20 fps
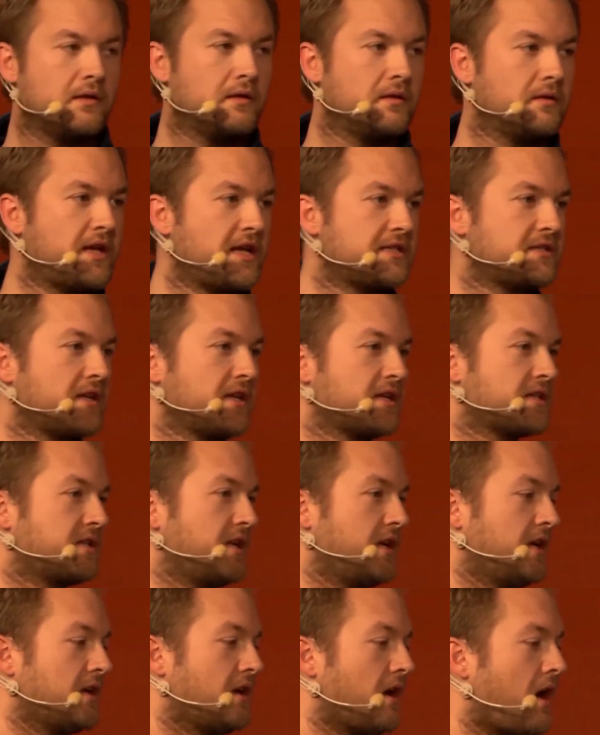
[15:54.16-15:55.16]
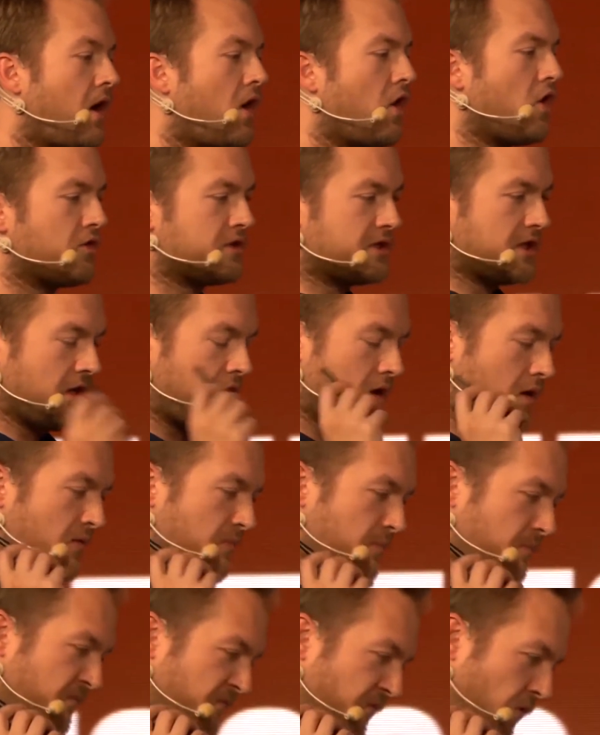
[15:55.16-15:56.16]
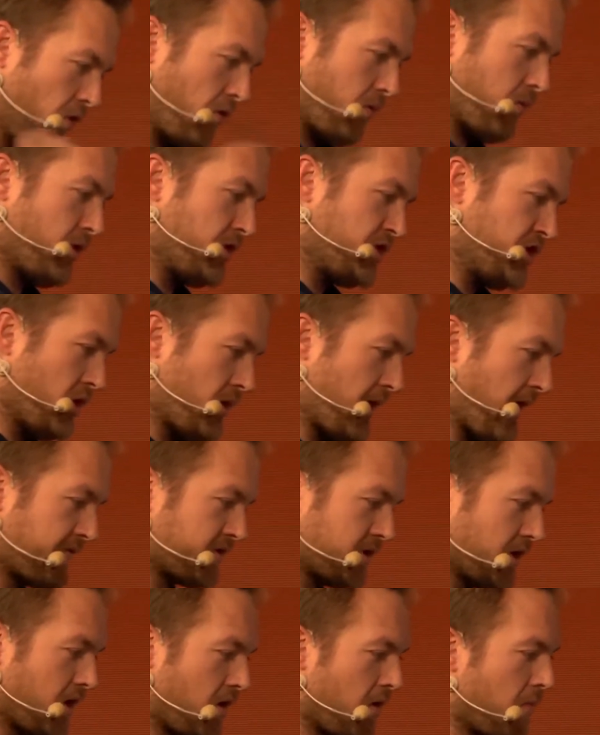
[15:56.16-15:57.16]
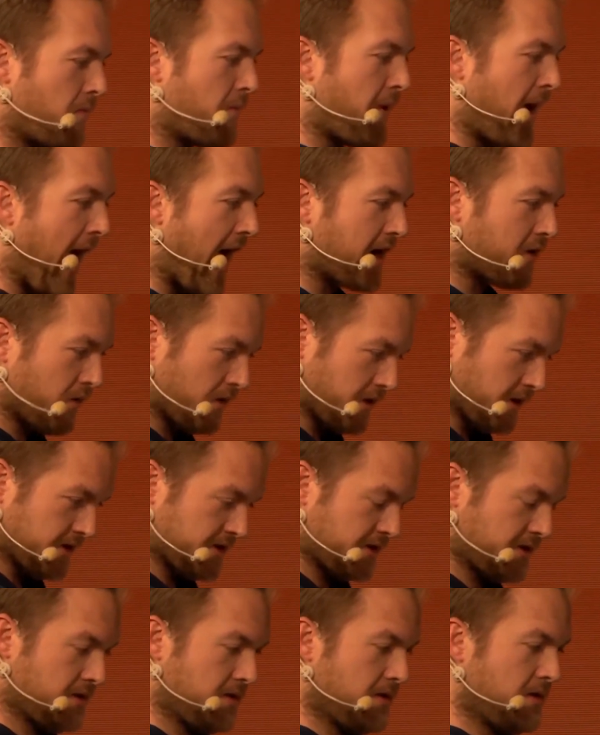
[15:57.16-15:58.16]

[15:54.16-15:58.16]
That's like saying, oh, to go forwards, you have to go backwards.